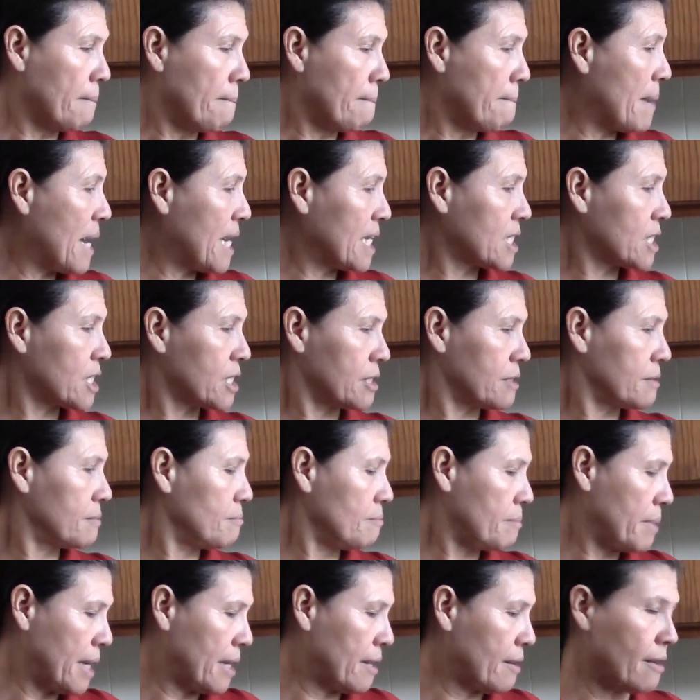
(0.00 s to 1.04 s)
Much
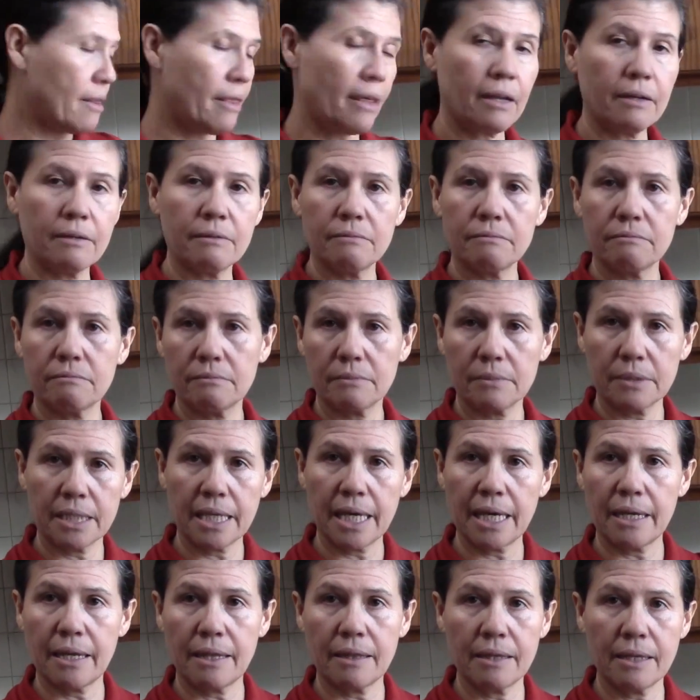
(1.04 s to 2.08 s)
better than
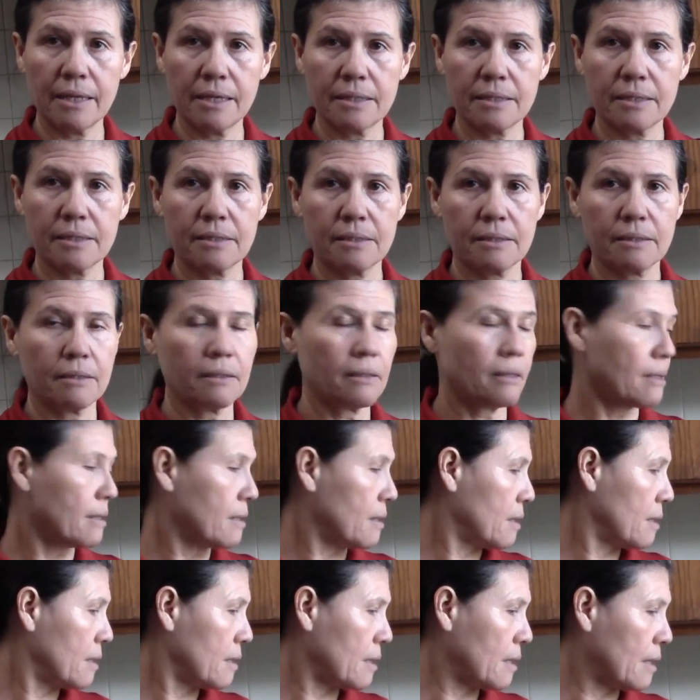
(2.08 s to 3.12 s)
getting this.
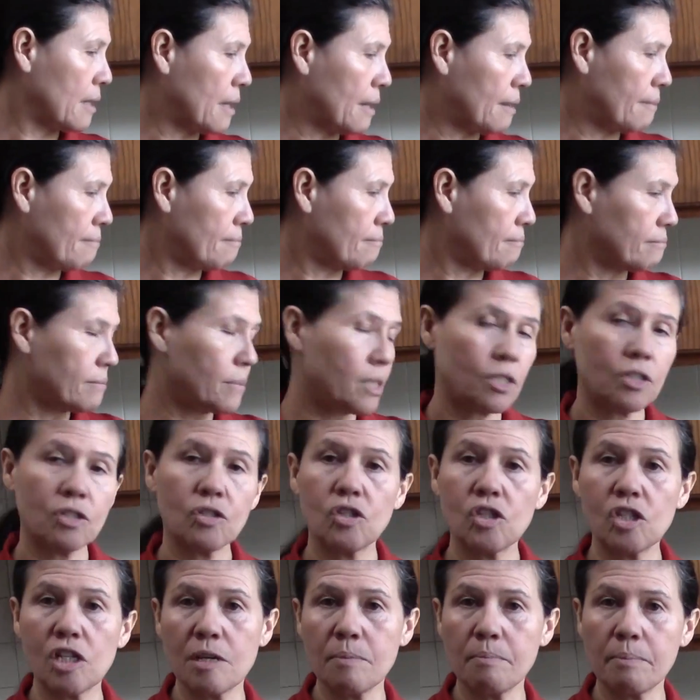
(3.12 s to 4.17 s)
Yeah,
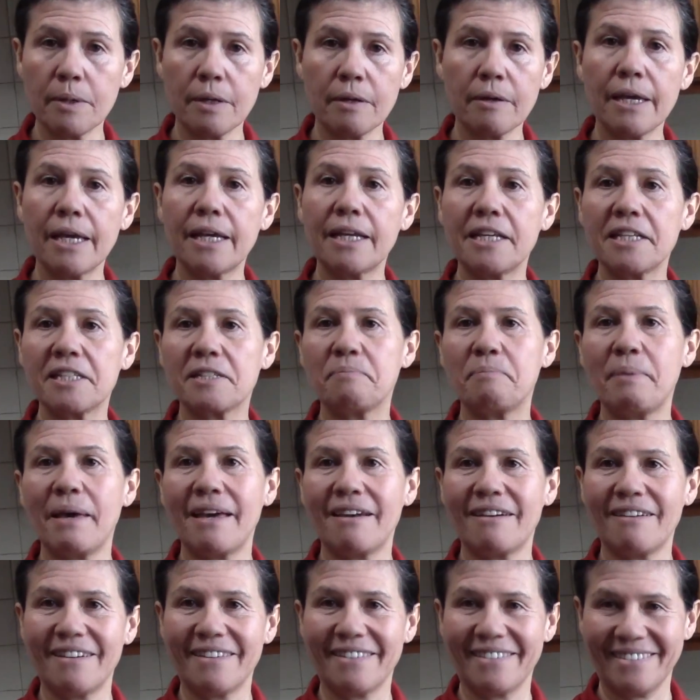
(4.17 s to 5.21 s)
it's cheaper and it's
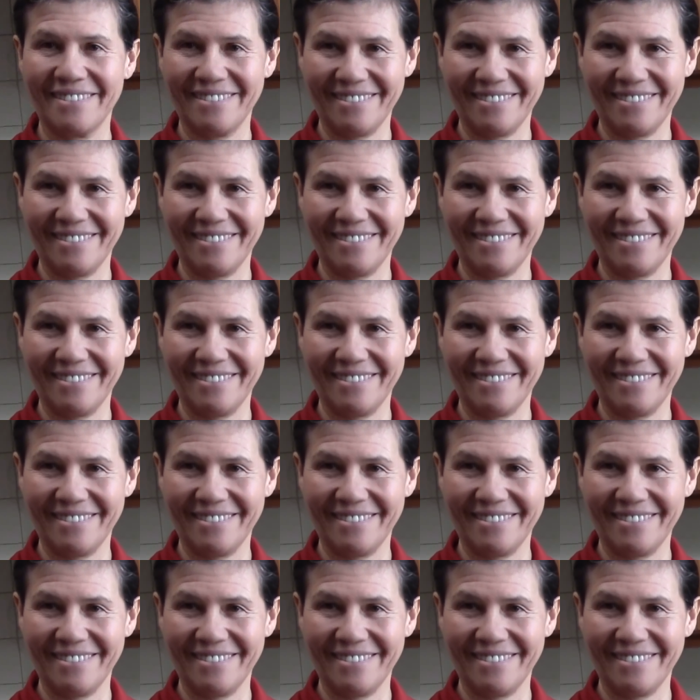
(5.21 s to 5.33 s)
better.